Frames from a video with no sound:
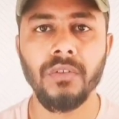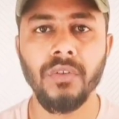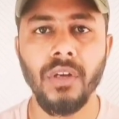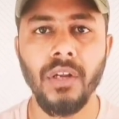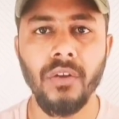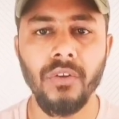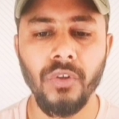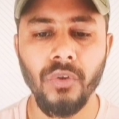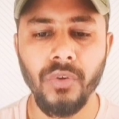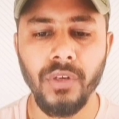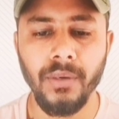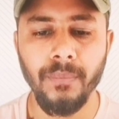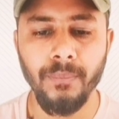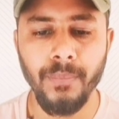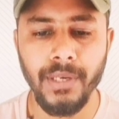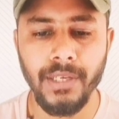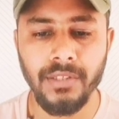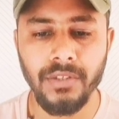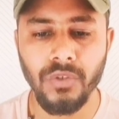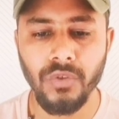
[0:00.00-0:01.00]
So now you can
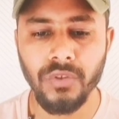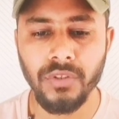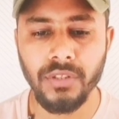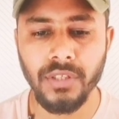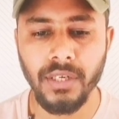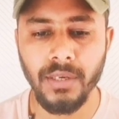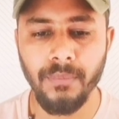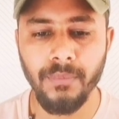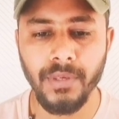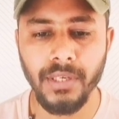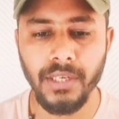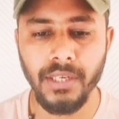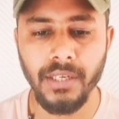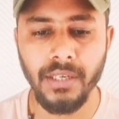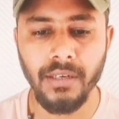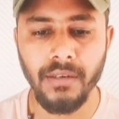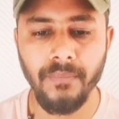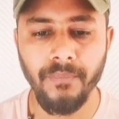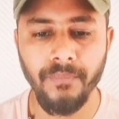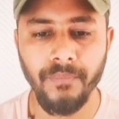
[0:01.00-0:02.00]
paste your script
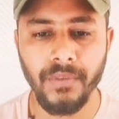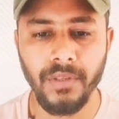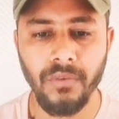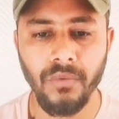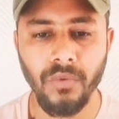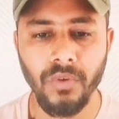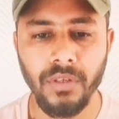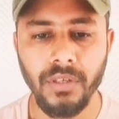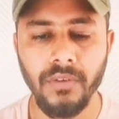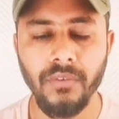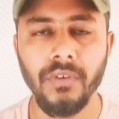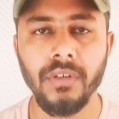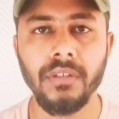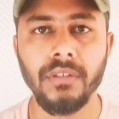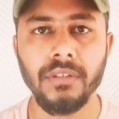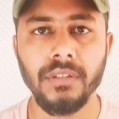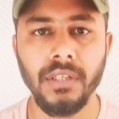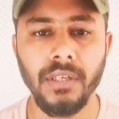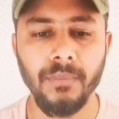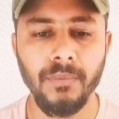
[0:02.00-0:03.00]
here,
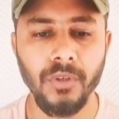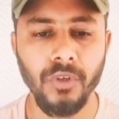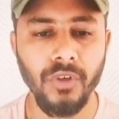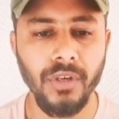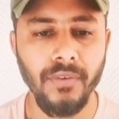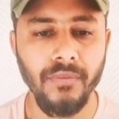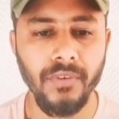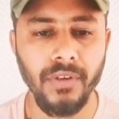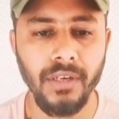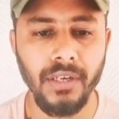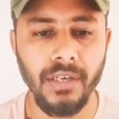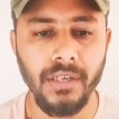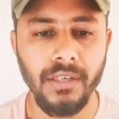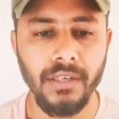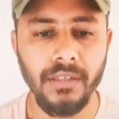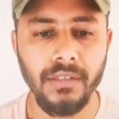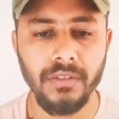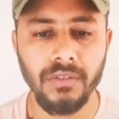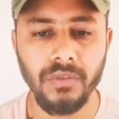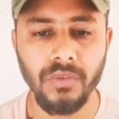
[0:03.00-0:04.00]
whatever script you have
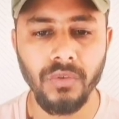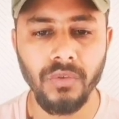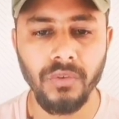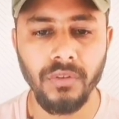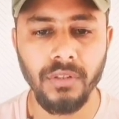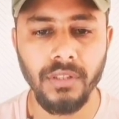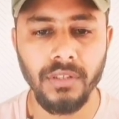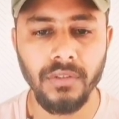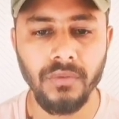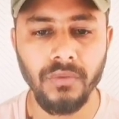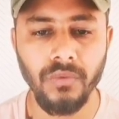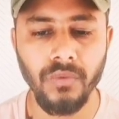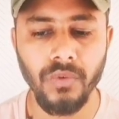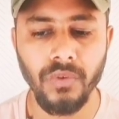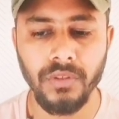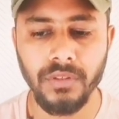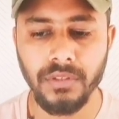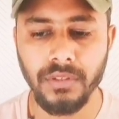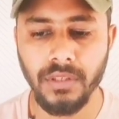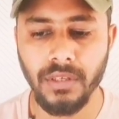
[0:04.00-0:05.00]
created. So this
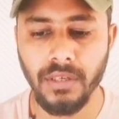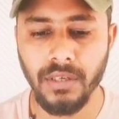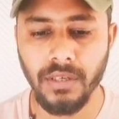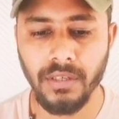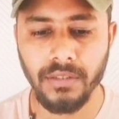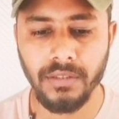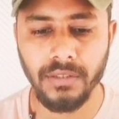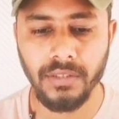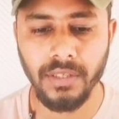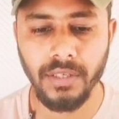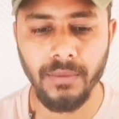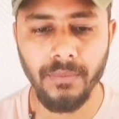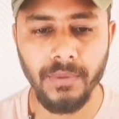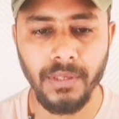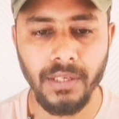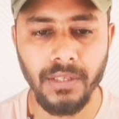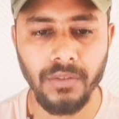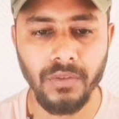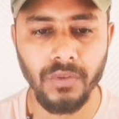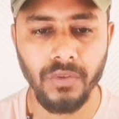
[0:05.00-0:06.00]
was our
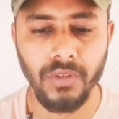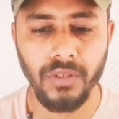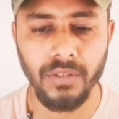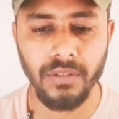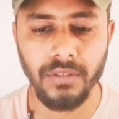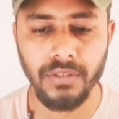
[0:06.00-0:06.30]
script, as you